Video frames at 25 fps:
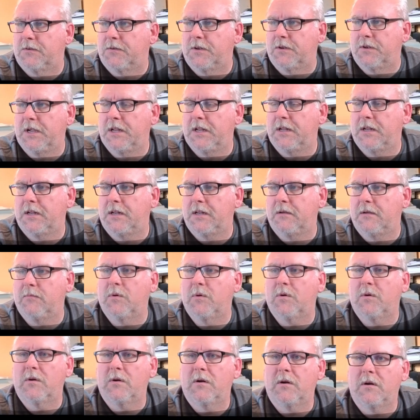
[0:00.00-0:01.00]
need it
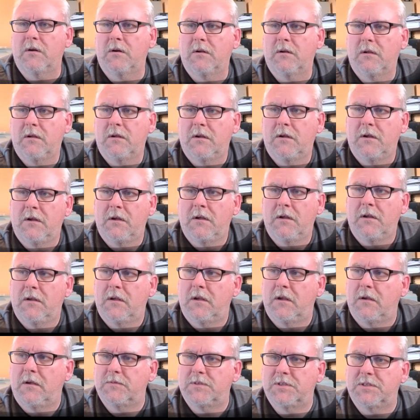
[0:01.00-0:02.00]
anymore.
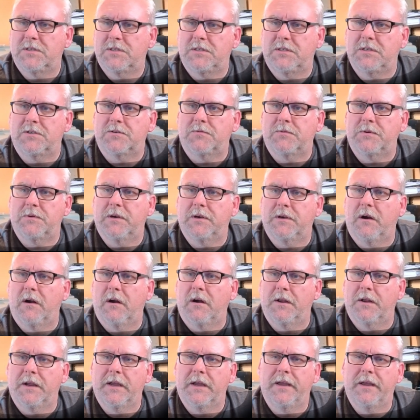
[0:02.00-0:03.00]
I'm just
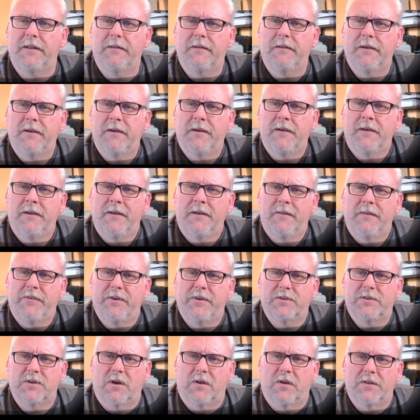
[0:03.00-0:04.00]
disregarding it.
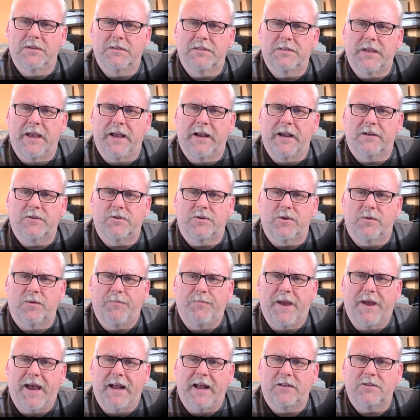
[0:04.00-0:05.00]
There's all this extra
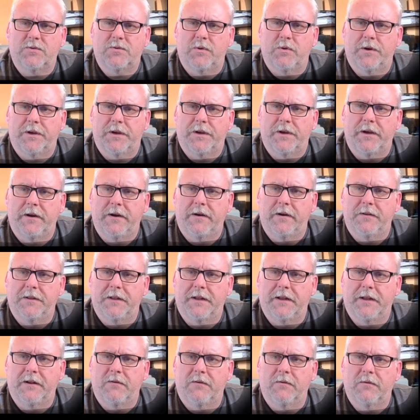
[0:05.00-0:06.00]
patchwork here that
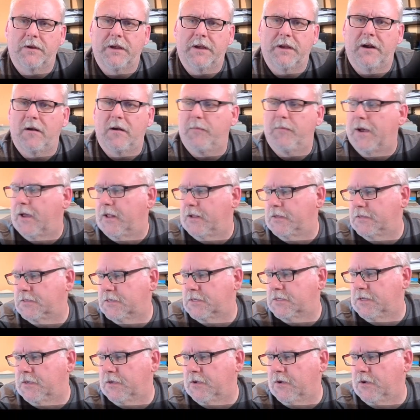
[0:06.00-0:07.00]
I don't care about. It's
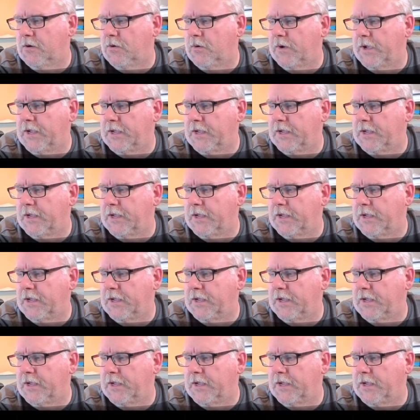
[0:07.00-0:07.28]
going to go away